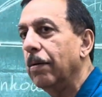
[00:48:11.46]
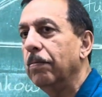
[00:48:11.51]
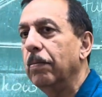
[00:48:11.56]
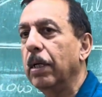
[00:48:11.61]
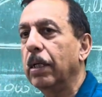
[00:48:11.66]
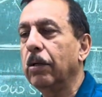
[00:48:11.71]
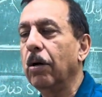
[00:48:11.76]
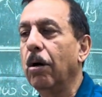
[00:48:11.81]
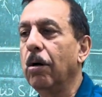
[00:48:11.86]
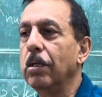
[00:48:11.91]

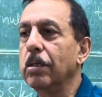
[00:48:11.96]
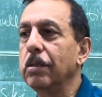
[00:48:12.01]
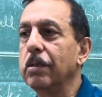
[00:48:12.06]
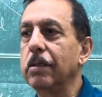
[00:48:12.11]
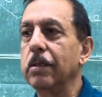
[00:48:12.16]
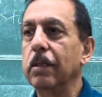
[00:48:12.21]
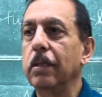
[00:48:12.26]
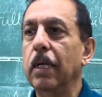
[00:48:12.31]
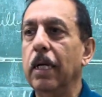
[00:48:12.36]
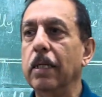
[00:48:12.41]
because
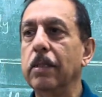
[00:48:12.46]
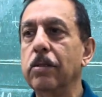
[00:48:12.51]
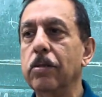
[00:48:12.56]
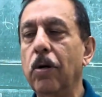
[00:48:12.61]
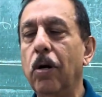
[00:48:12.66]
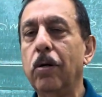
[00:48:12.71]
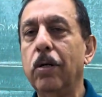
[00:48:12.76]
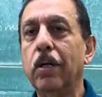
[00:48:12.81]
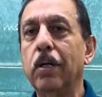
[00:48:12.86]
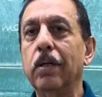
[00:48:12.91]
it's
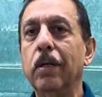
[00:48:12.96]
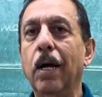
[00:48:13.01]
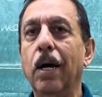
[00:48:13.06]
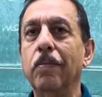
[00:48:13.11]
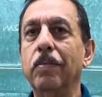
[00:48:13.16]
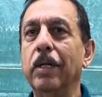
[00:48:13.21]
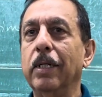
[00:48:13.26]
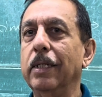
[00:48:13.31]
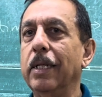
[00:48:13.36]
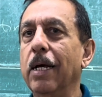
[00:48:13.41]
not, I
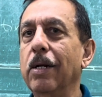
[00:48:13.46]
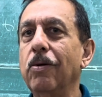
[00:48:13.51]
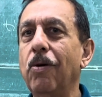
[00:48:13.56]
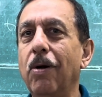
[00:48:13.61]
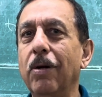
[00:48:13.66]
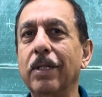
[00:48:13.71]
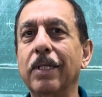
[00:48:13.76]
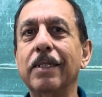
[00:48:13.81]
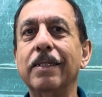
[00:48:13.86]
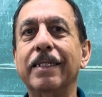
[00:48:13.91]
mean, they're
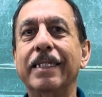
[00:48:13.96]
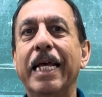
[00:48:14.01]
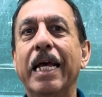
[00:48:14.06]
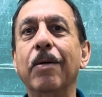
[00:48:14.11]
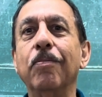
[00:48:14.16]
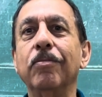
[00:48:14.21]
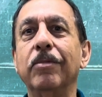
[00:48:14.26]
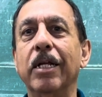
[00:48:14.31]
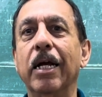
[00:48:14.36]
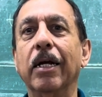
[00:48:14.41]
not the
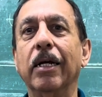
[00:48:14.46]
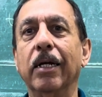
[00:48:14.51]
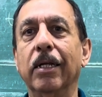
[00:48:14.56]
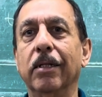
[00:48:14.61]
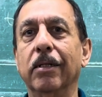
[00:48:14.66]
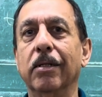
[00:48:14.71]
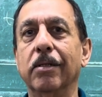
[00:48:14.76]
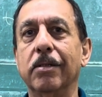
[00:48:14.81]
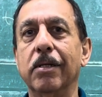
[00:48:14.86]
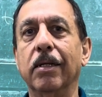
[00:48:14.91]
same thing
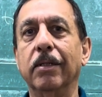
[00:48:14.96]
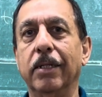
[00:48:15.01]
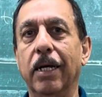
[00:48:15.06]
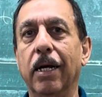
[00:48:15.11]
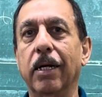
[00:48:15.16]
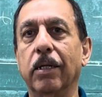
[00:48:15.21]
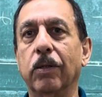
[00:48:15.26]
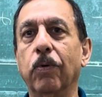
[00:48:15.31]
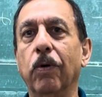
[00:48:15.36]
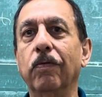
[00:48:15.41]
in the sense, they
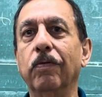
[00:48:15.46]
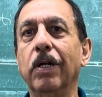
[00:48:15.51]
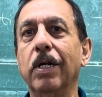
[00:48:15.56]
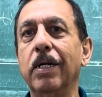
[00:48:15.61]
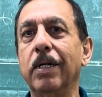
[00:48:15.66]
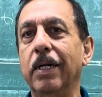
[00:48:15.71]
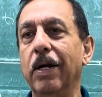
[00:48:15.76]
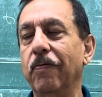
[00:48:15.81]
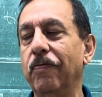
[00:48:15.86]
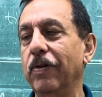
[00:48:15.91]
are
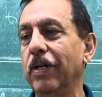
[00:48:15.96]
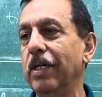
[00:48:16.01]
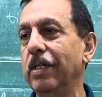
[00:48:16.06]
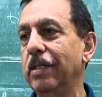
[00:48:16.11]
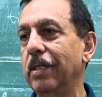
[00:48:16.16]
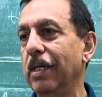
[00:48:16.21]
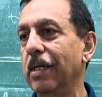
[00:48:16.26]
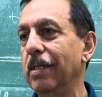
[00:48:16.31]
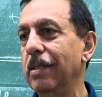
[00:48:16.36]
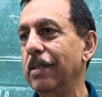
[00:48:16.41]
equivalent
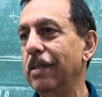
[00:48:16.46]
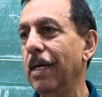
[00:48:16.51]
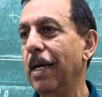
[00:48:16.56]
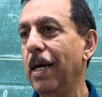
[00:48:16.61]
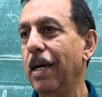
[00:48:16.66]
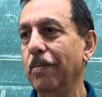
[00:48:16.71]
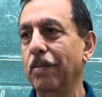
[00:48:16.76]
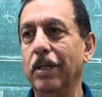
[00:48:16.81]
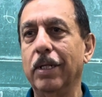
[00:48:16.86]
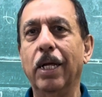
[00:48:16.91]
definitions,
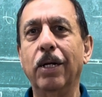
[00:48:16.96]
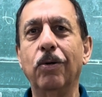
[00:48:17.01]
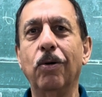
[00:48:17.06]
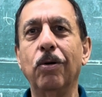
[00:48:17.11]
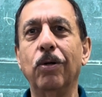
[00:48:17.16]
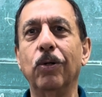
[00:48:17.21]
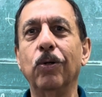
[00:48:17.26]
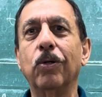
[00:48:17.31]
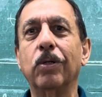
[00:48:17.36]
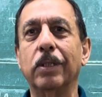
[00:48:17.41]
but they
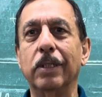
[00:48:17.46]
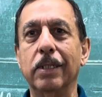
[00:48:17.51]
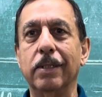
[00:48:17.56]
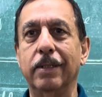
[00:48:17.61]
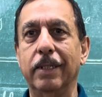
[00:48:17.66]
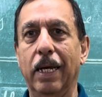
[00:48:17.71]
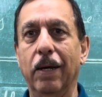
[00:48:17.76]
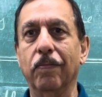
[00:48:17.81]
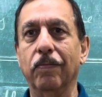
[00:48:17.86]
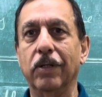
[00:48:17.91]
don't look the
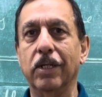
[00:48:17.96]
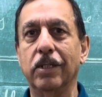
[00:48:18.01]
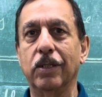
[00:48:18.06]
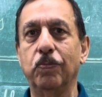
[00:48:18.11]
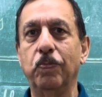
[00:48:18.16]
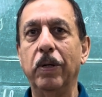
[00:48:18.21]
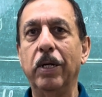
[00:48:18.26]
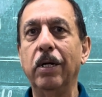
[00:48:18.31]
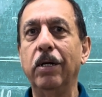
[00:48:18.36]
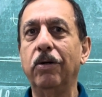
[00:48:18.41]
same. The
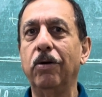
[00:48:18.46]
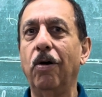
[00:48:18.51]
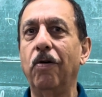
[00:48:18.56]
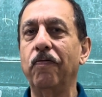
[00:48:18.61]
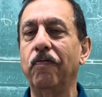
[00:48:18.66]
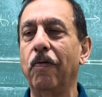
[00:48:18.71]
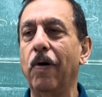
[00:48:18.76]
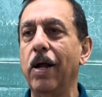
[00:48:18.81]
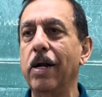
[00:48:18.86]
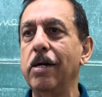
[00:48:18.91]
spirit
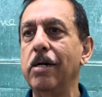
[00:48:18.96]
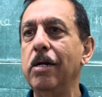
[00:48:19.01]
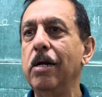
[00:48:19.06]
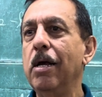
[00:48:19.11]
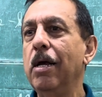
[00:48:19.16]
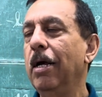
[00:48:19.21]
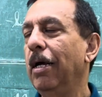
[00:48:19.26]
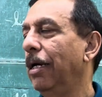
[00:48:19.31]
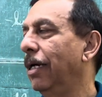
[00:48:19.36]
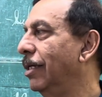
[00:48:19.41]
of one
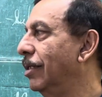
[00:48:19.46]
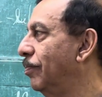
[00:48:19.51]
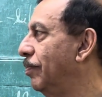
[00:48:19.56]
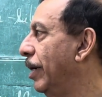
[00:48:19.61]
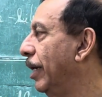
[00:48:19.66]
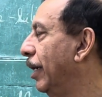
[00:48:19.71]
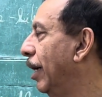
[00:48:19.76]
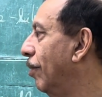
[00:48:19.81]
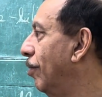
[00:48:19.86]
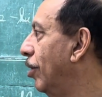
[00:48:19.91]
is
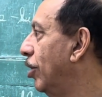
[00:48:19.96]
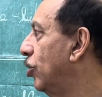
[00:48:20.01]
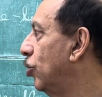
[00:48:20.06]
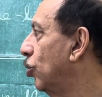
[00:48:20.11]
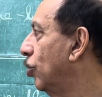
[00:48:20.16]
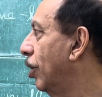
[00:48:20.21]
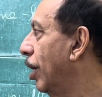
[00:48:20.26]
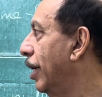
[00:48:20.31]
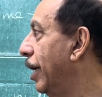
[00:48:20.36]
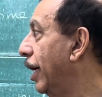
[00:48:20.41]
being able to
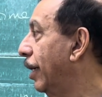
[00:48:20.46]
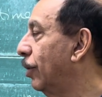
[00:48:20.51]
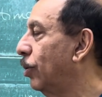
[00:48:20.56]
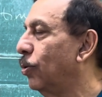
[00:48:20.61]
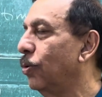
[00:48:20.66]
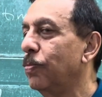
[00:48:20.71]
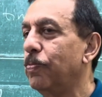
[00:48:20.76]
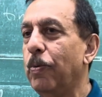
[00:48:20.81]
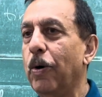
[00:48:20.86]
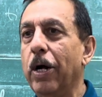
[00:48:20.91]
connect
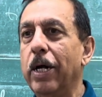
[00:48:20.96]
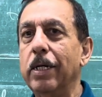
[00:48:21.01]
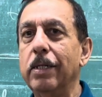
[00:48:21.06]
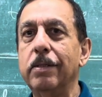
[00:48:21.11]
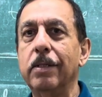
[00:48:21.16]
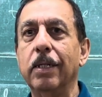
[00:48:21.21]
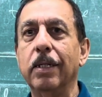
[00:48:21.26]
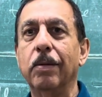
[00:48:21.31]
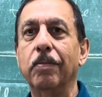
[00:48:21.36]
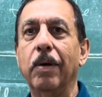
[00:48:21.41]
2
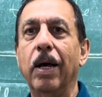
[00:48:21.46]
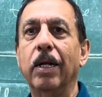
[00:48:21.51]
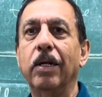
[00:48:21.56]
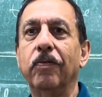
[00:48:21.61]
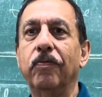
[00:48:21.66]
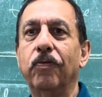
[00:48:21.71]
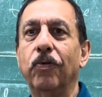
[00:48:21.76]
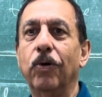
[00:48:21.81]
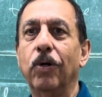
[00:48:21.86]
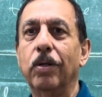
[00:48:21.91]
points in a
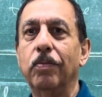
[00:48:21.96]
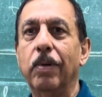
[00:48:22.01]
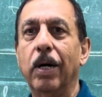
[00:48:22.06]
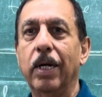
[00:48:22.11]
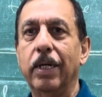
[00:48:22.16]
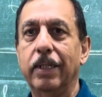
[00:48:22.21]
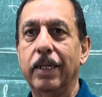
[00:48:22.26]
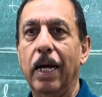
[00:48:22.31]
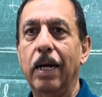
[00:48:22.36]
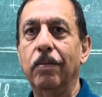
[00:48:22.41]
manifold by
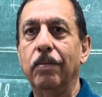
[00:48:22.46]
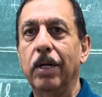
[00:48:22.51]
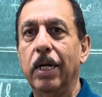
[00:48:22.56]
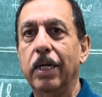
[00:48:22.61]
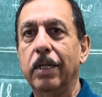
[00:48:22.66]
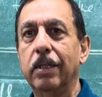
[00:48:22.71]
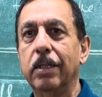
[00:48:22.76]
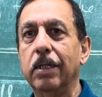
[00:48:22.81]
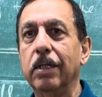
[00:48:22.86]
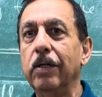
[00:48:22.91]
a
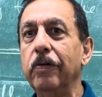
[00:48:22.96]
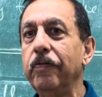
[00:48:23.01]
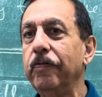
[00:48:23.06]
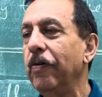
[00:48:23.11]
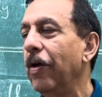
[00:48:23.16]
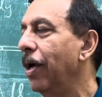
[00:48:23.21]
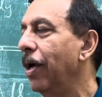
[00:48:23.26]
time-like curve.